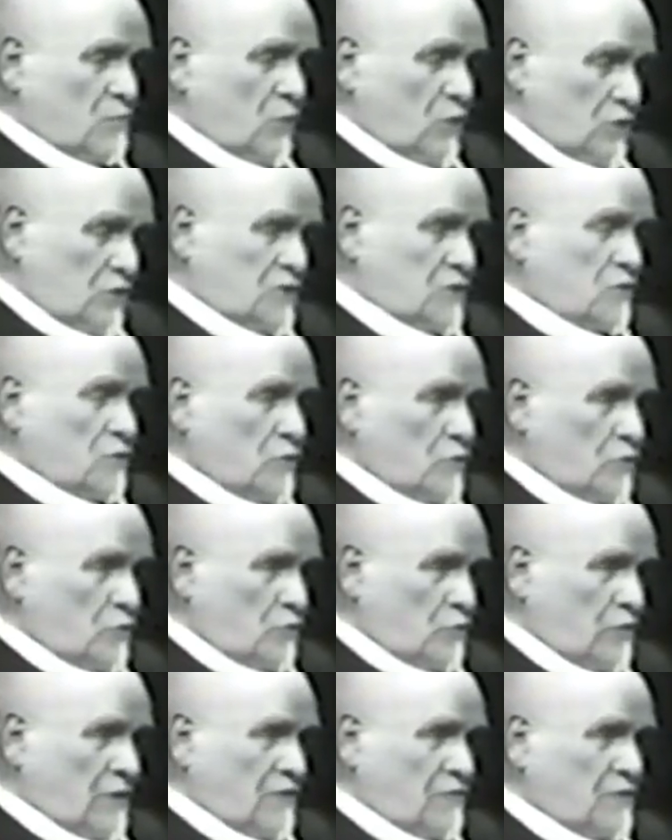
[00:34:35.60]
more
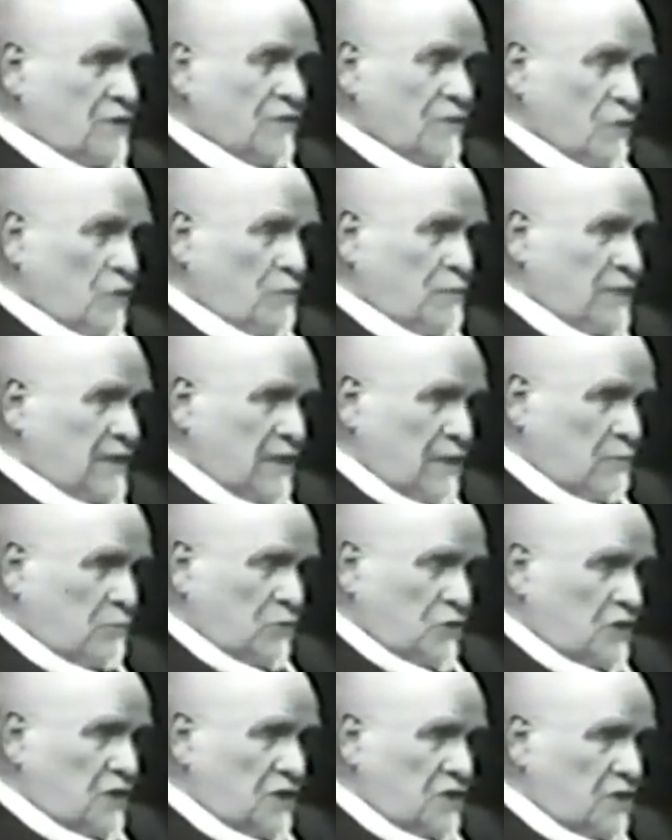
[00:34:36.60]
strong you have a developmental
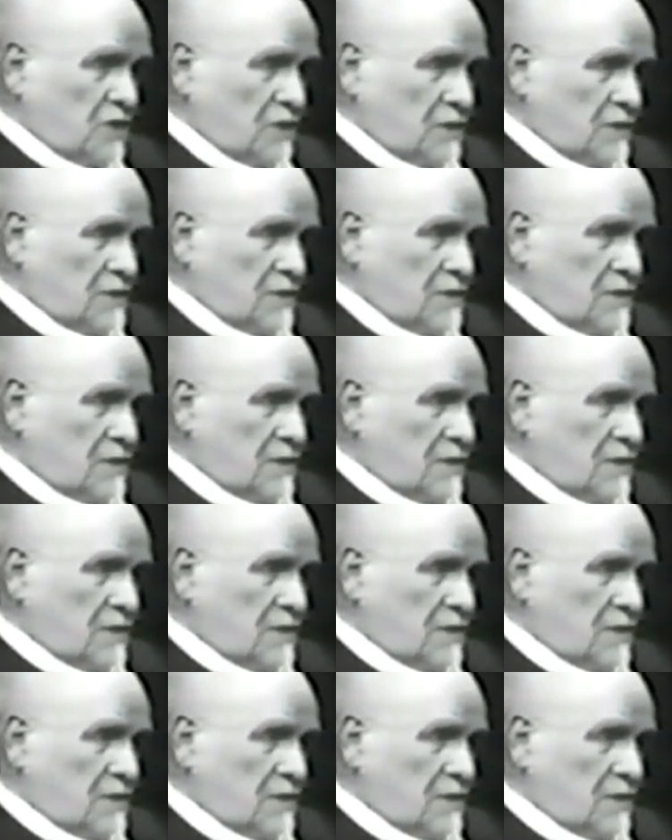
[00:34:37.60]
potential,